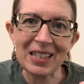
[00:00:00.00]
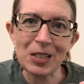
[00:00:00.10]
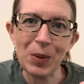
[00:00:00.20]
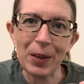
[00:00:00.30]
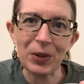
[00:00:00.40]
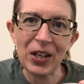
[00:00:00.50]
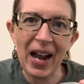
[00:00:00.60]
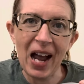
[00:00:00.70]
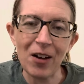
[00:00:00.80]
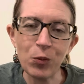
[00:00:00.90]
to be able to
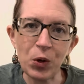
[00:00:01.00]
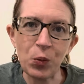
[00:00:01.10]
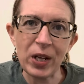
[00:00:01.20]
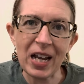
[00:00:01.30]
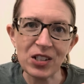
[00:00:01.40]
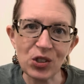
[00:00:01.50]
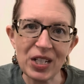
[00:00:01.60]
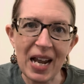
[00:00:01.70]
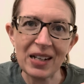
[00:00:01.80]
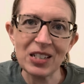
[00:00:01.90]
have when we entertain,